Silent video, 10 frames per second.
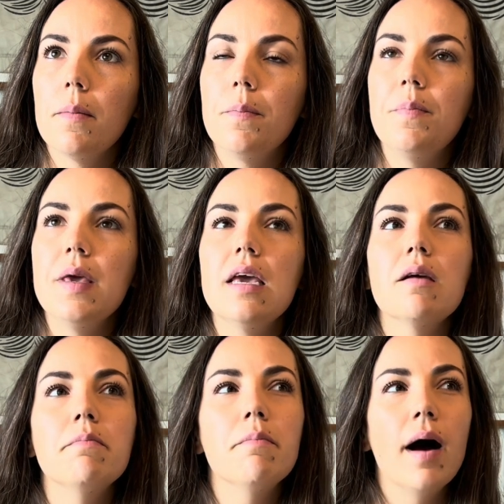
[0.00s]

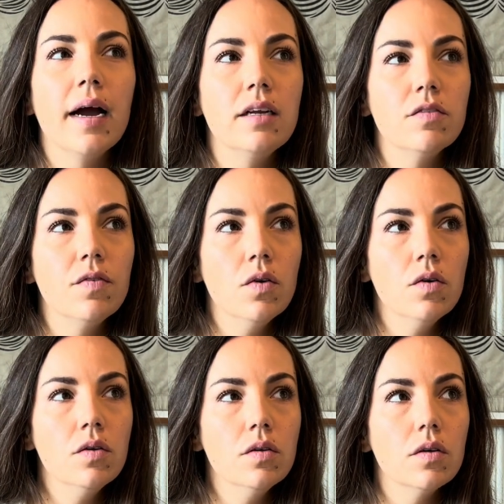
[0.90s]
being
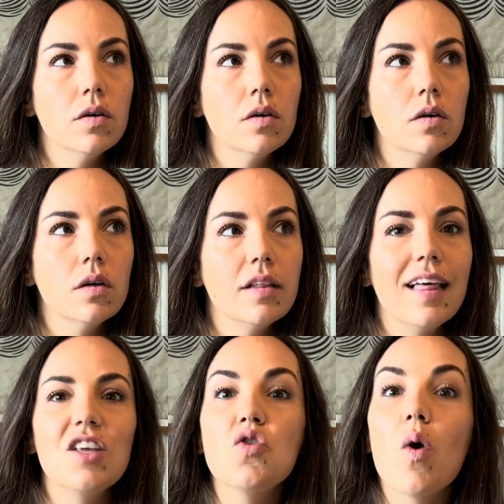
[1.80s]
mindful that
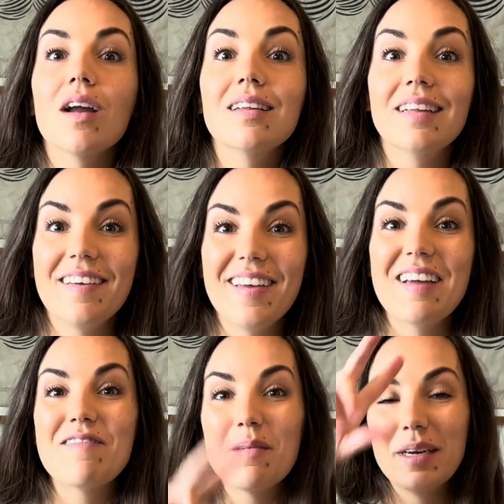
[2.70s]
you are living
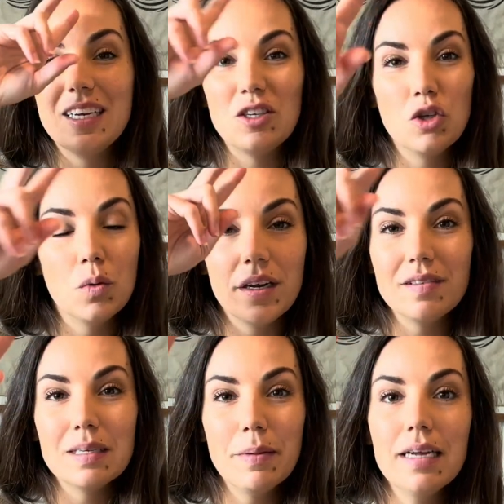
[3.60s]
from an intuitive
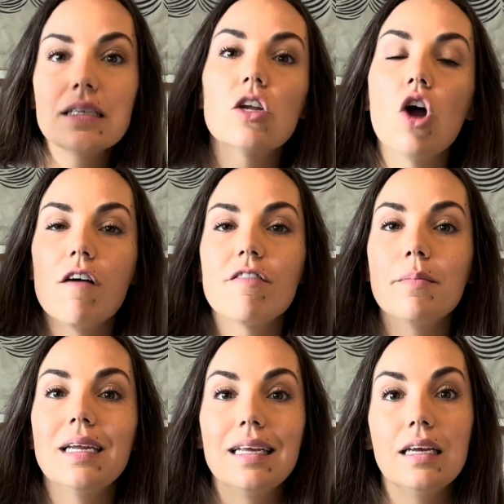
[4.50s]
space, not from
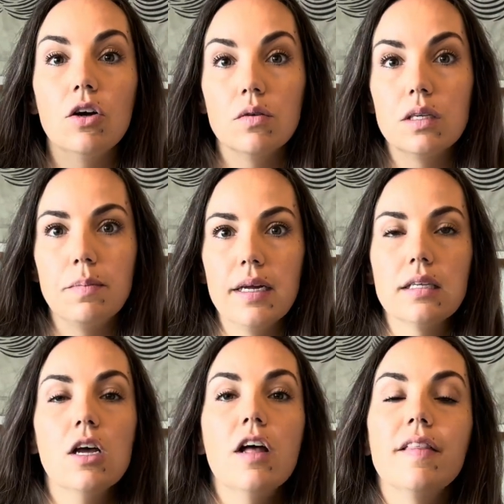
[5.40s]
an ego space,
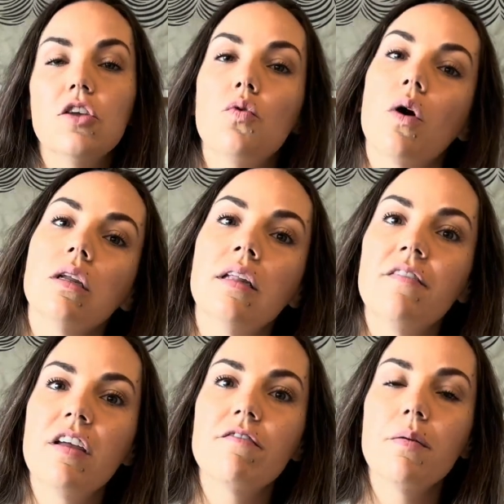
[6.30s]
that you are
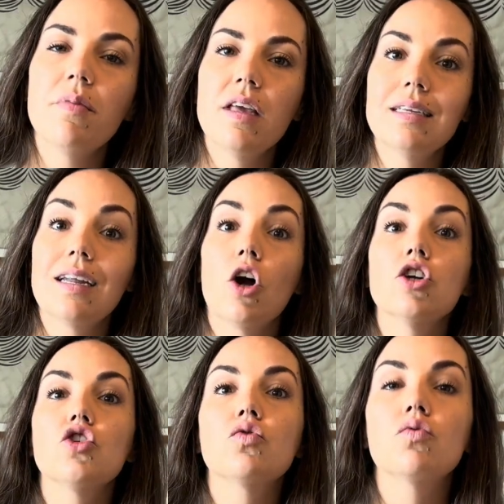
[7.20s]
living from things that are
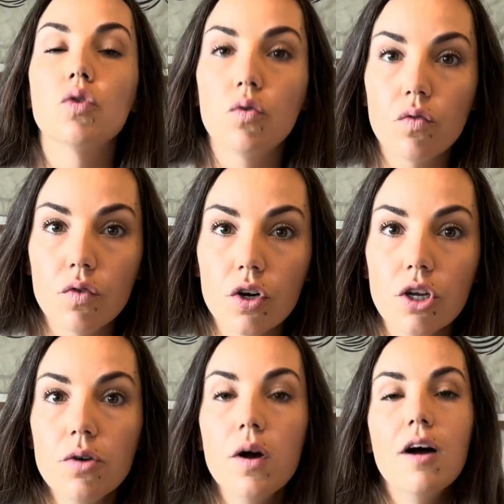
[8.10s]
true for
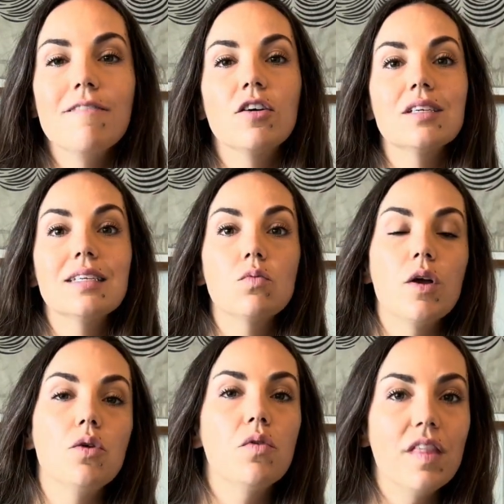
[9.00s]
you versus what
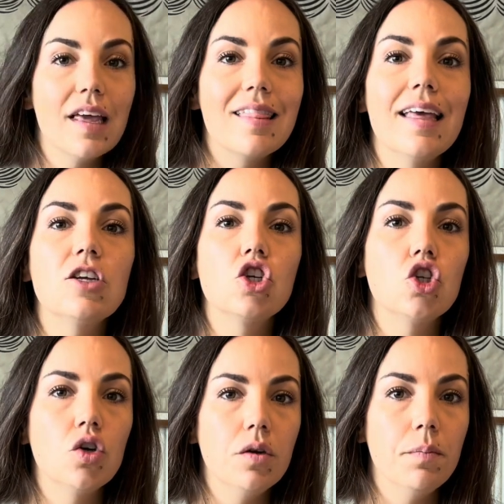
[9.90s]
you think they
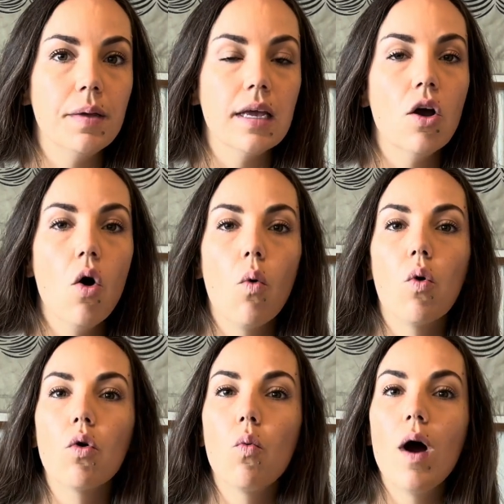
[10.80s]
should be
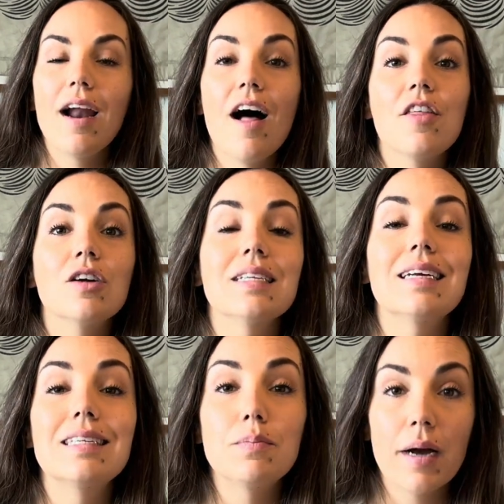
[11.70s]
or what others
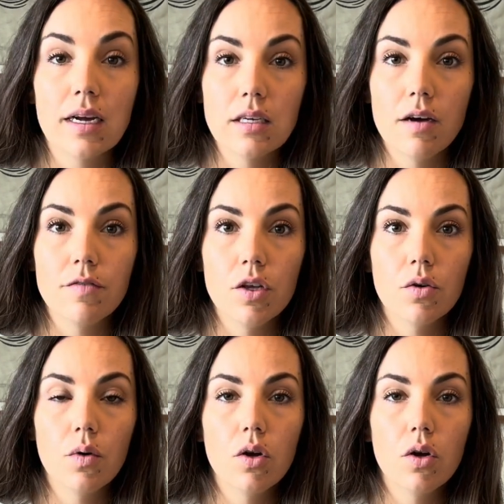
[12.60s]
expect of you,